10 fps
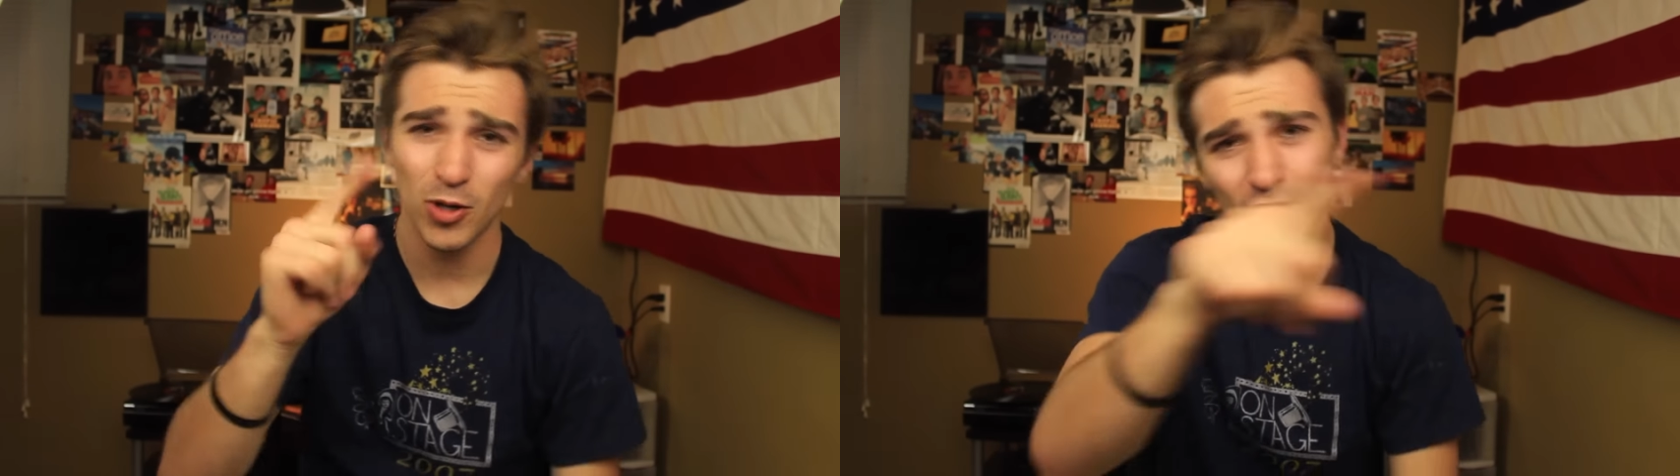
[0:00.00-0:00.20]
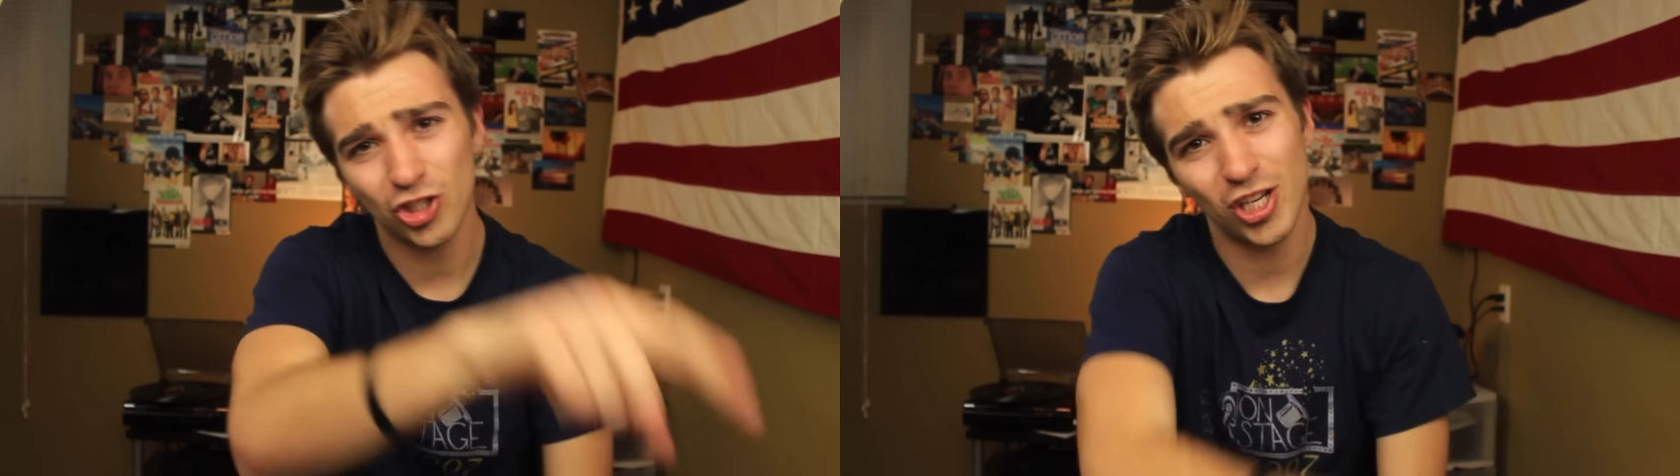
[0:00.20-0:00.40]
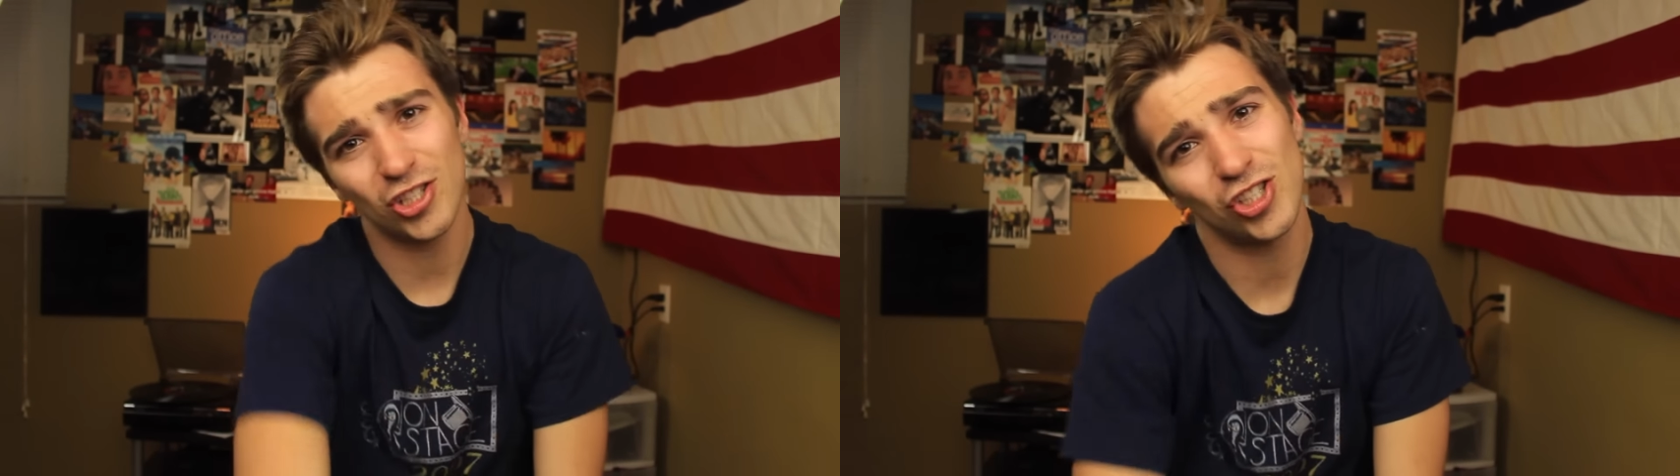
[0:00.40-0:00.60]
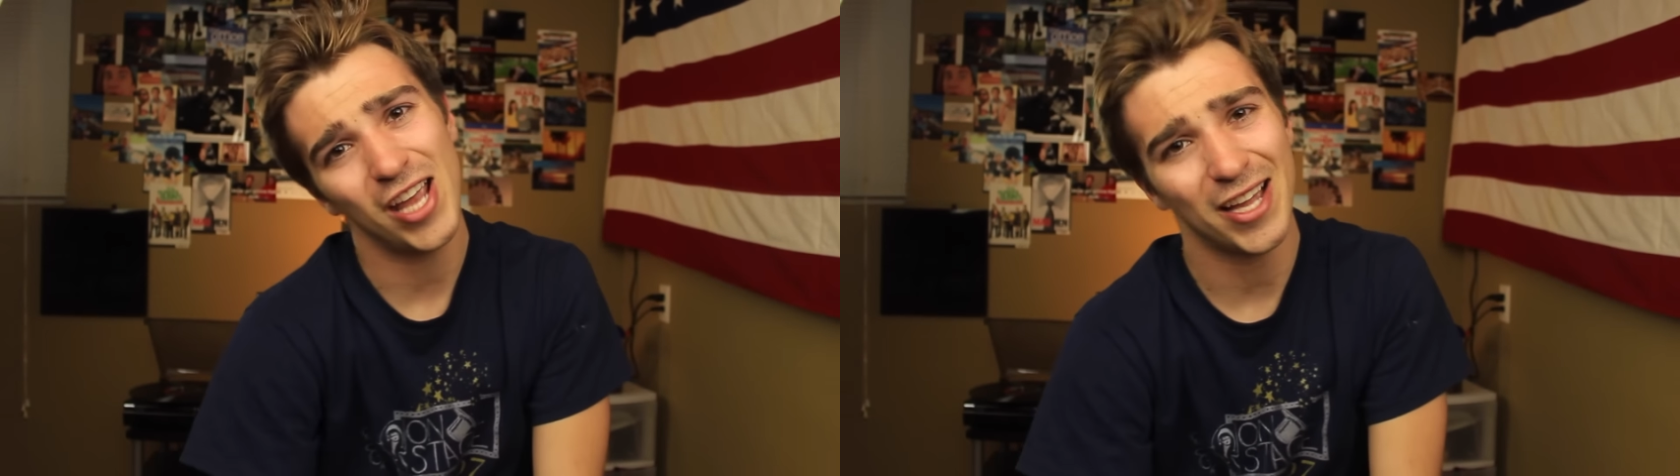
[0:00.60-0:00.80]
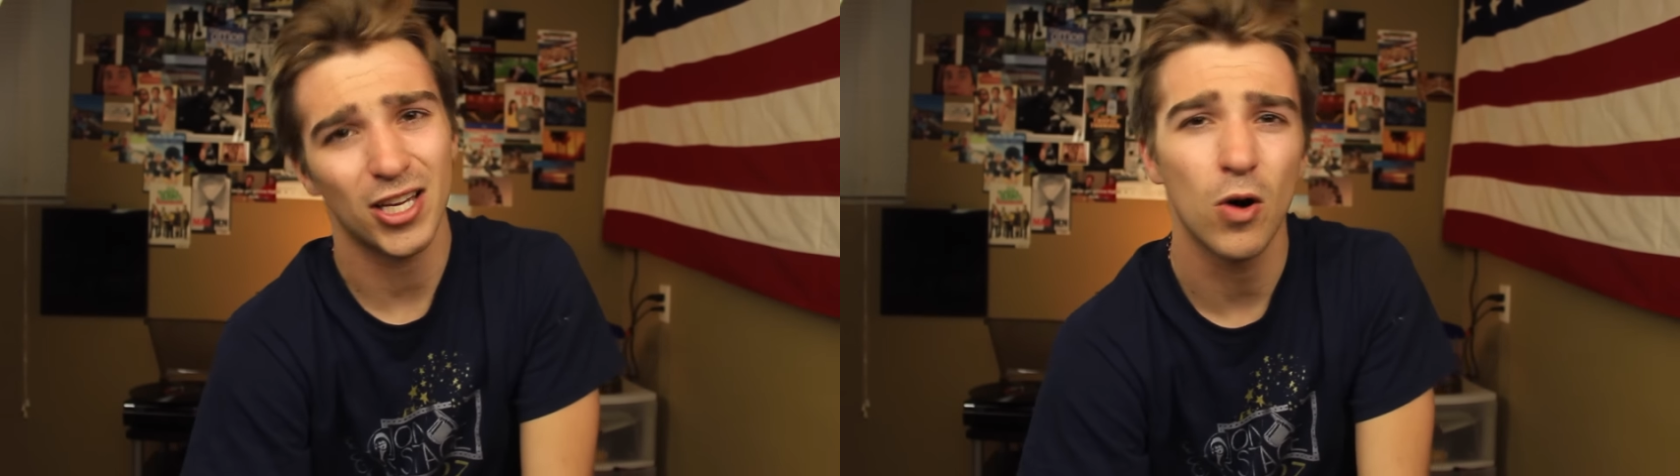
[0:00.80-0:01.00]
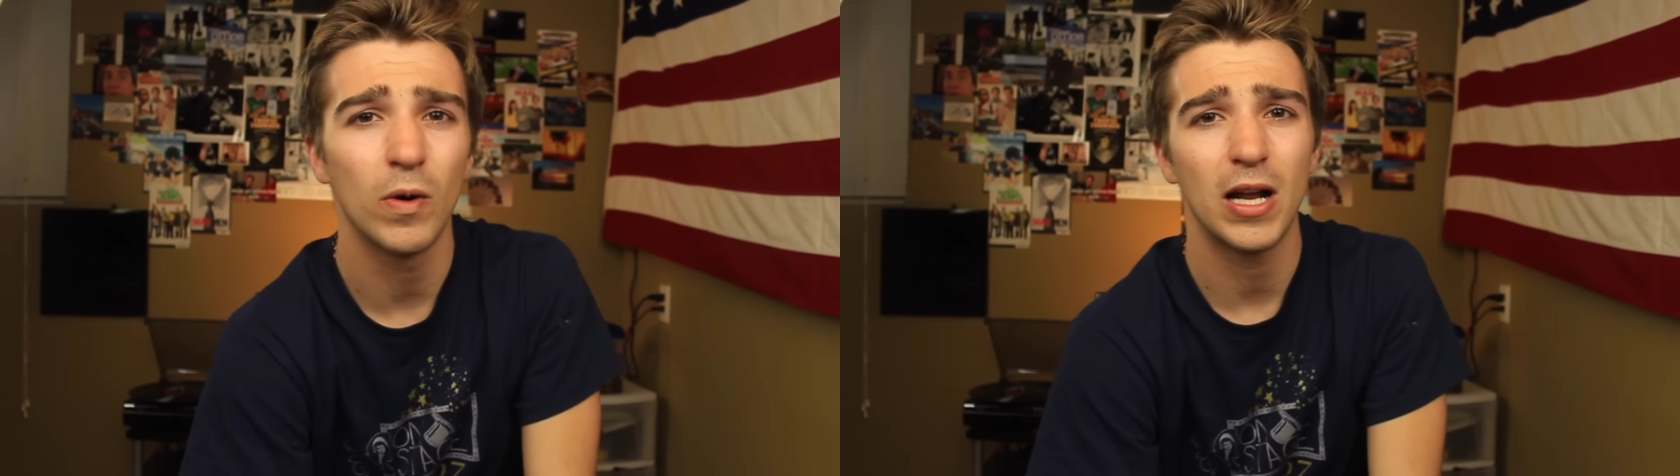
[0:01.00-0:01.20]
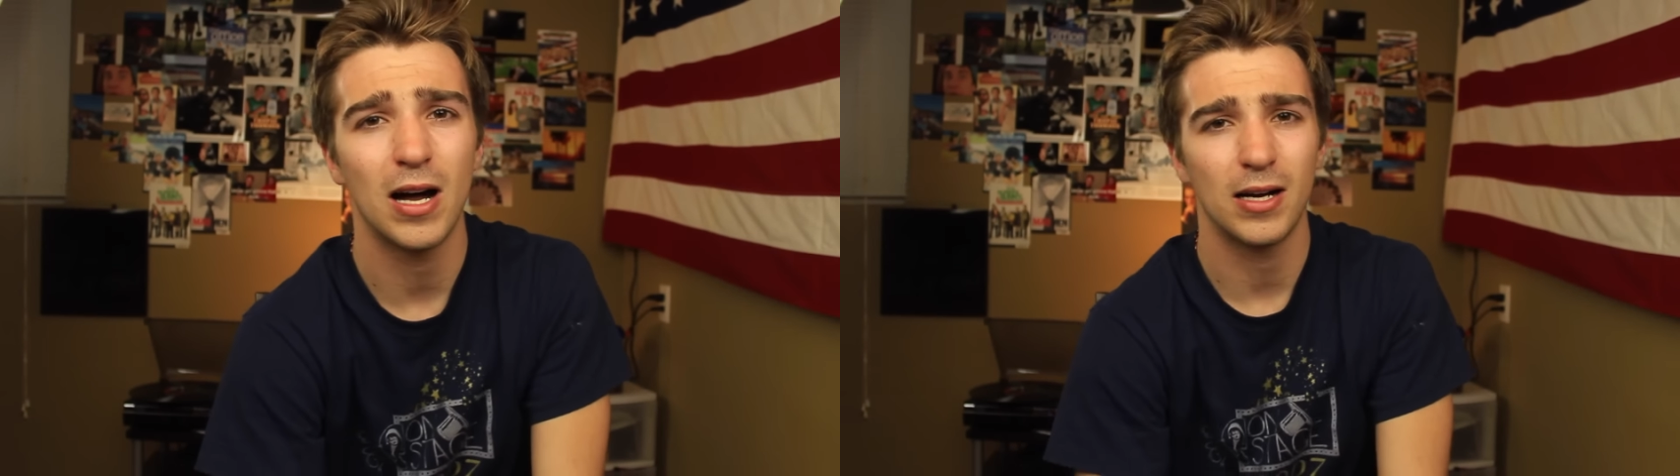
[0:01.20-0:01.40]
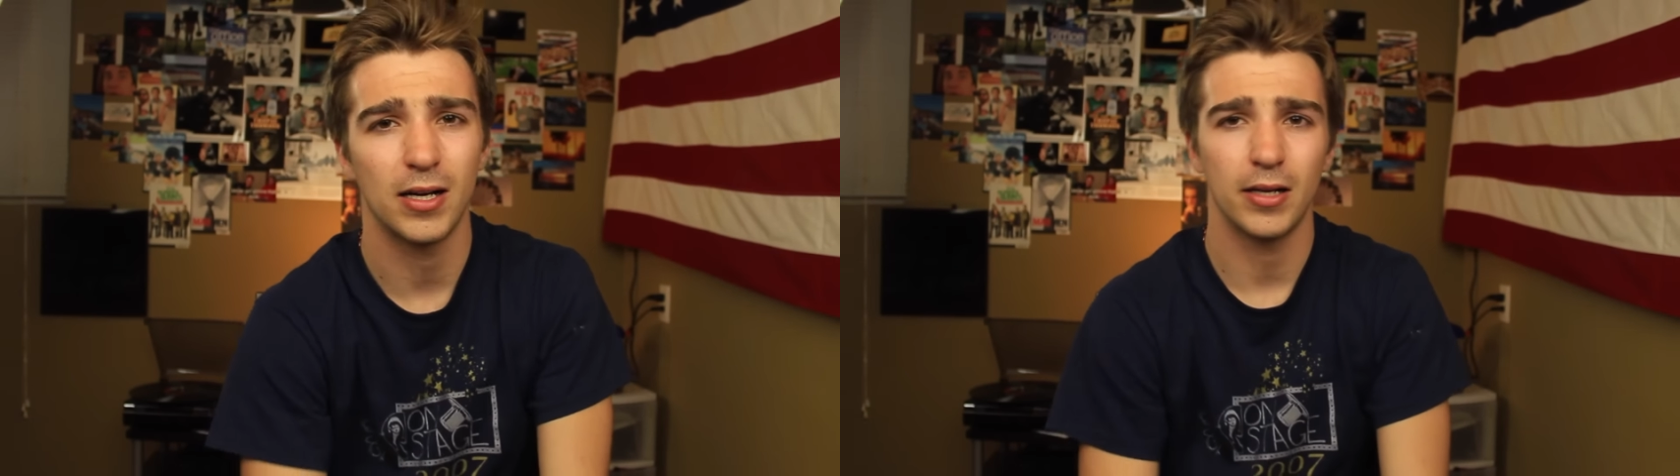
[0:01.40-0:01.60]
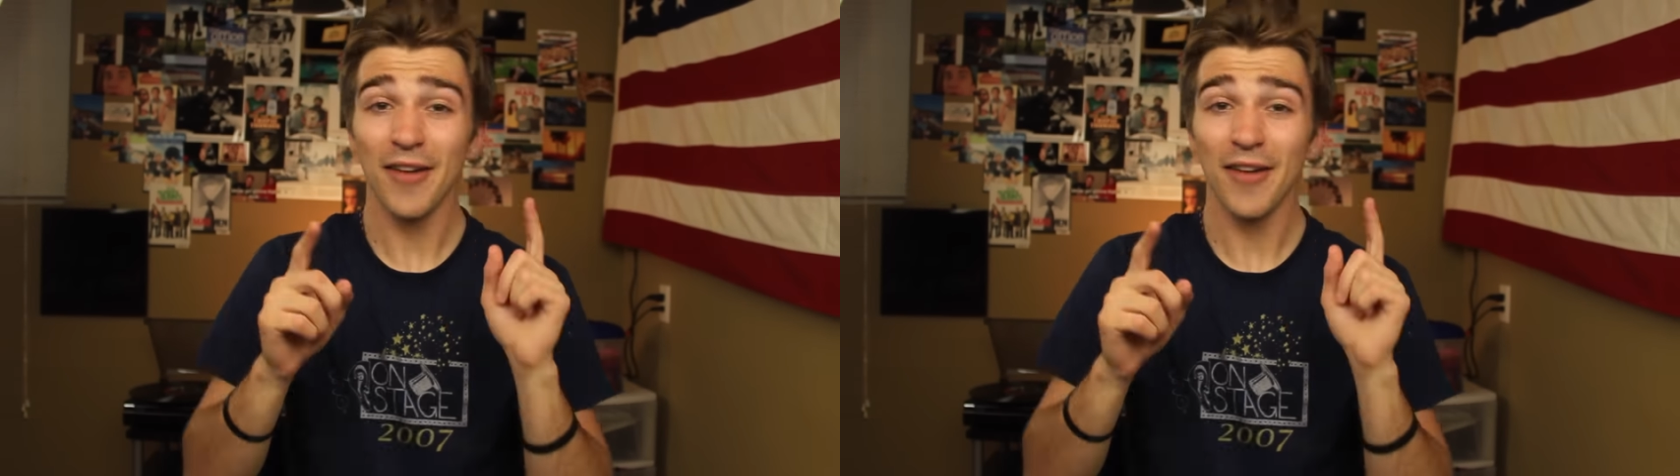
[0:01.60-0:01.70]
good chit-chat going on.